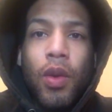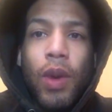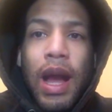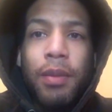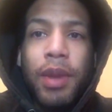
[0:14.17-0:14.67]

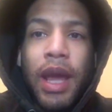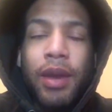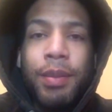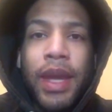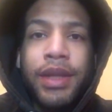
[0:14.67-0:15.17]
Why
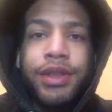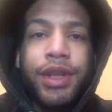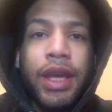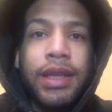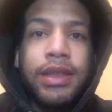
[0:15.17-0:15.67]
Black Men
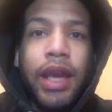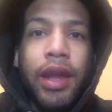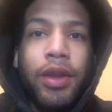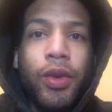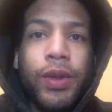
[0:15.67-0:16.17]
Should
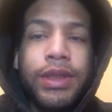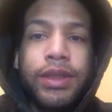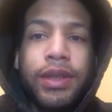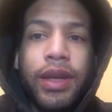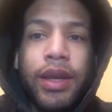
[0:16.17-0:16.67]

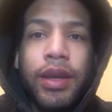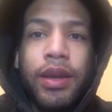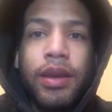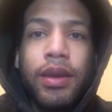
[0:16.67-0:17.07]
Continuously